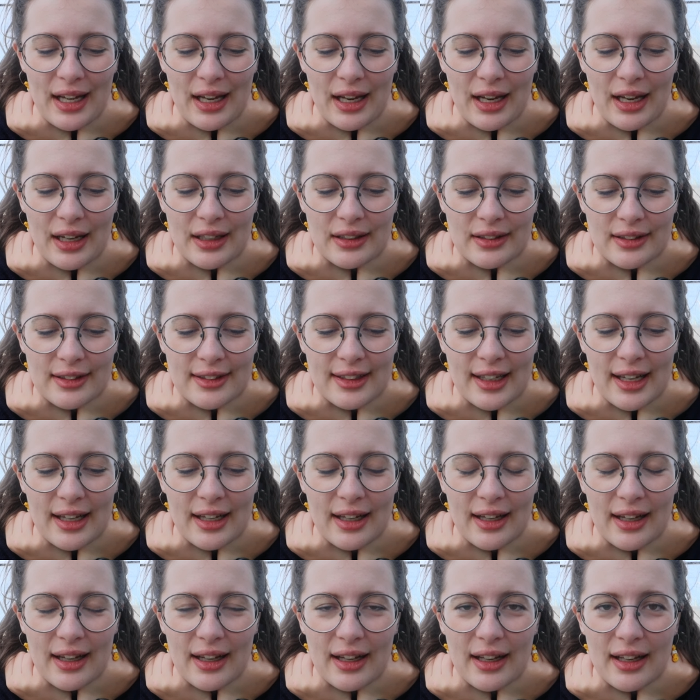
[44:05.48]
and
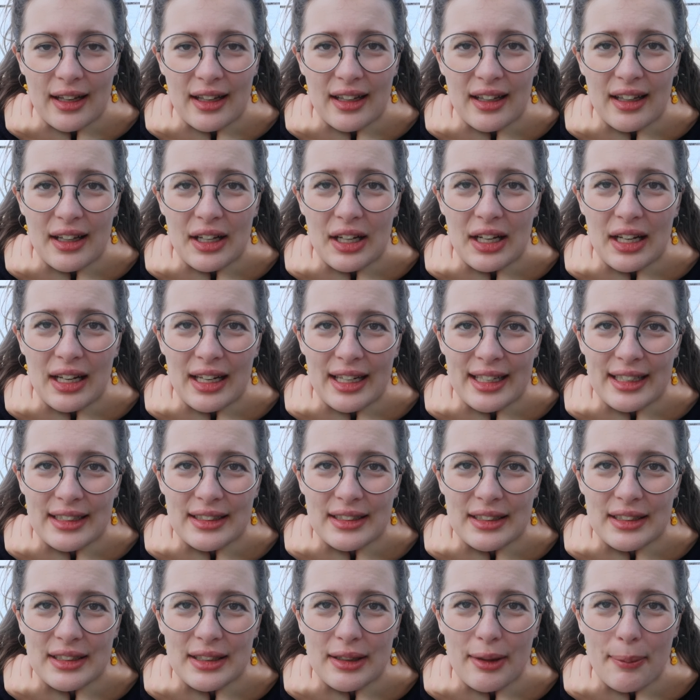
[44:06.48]
uh,
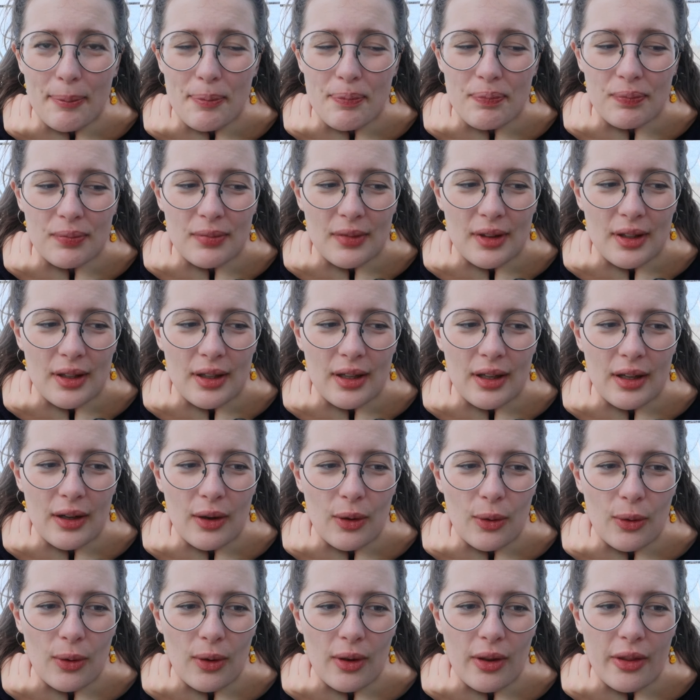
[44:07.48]
link uh,
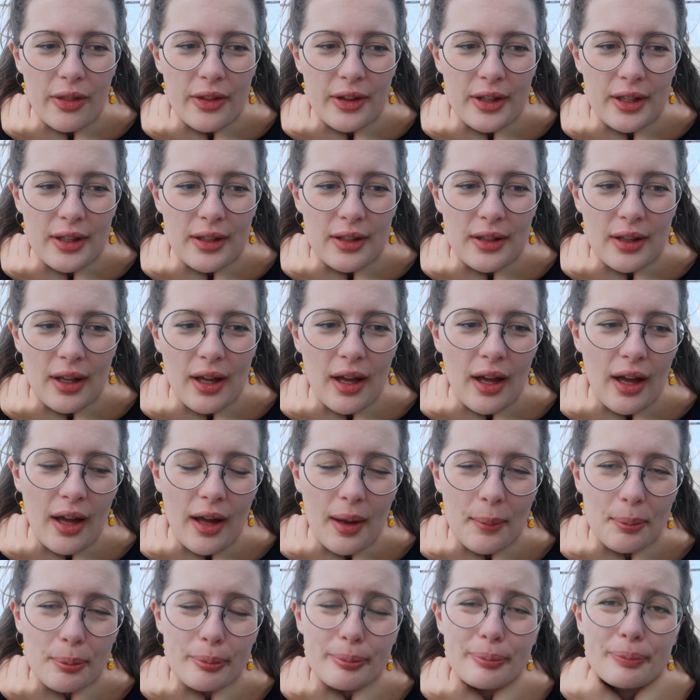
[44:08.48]
all the
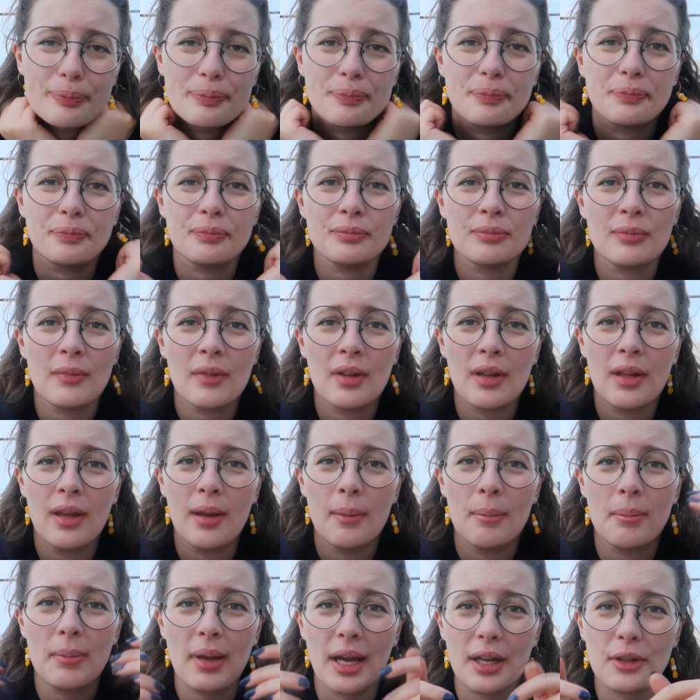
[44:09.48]
um,
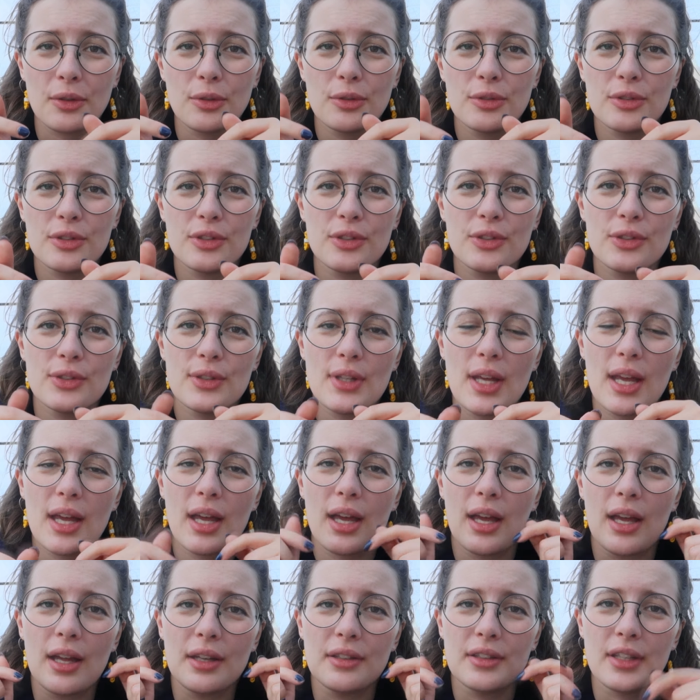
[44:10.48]
patterns
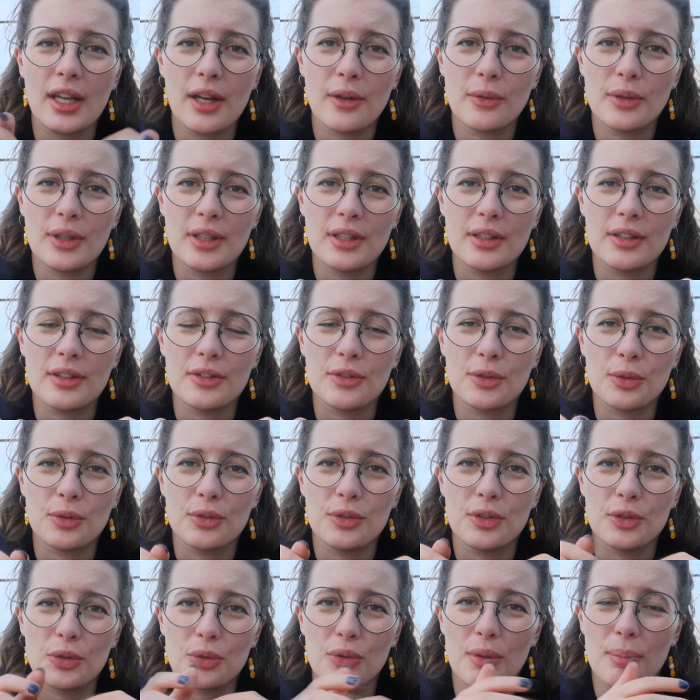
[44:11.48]
uh, down in this
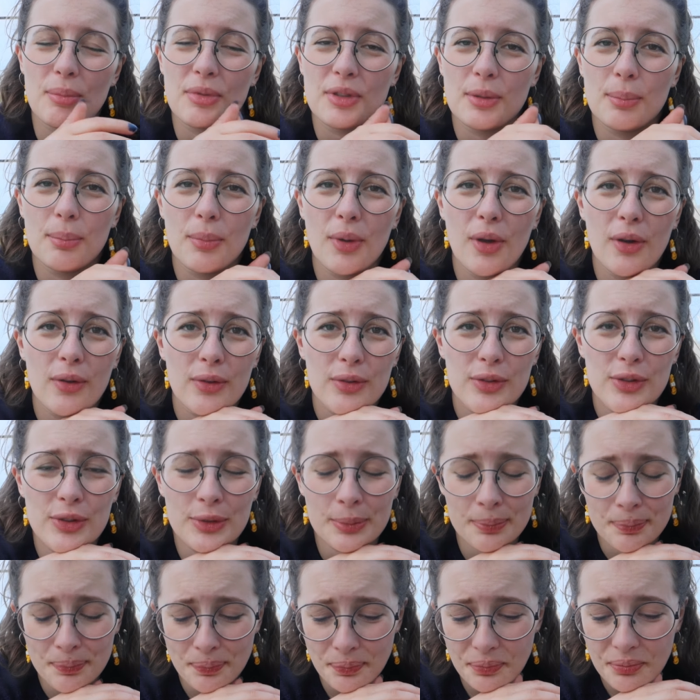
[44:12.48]
description
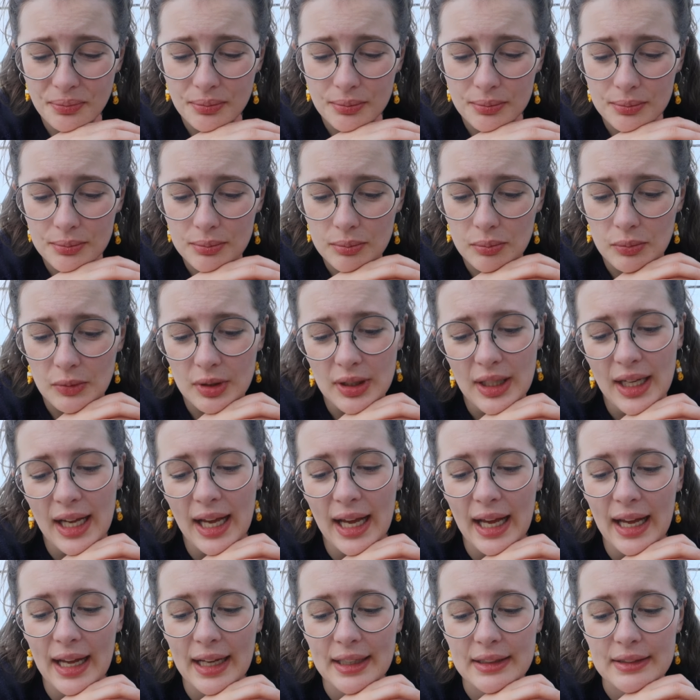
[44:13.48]
box
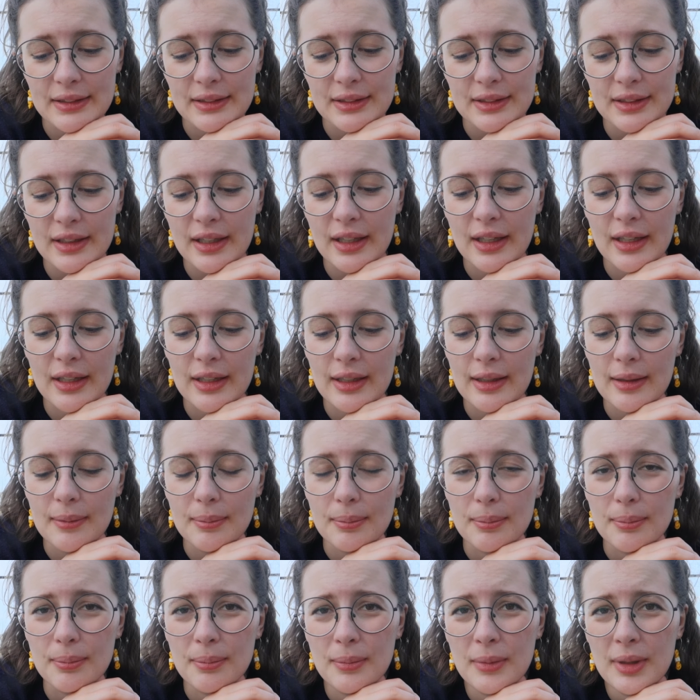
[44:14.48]
and.
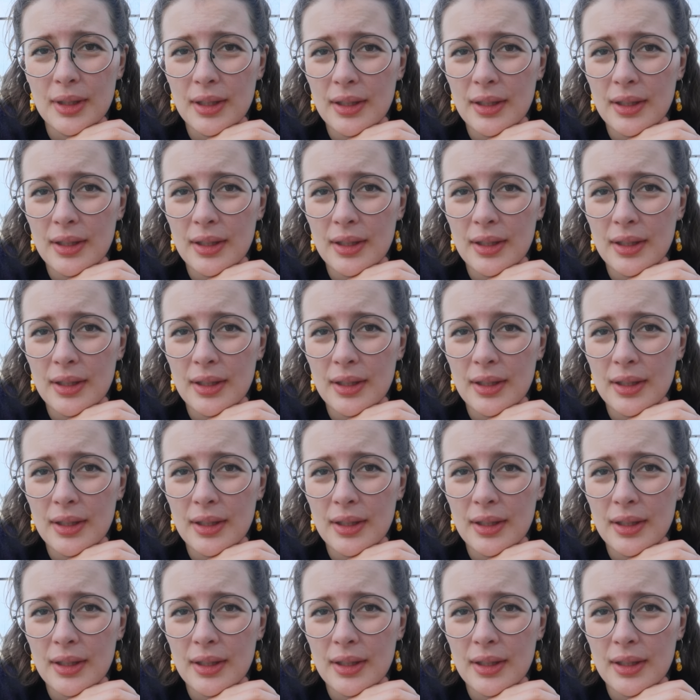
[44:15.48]
Um,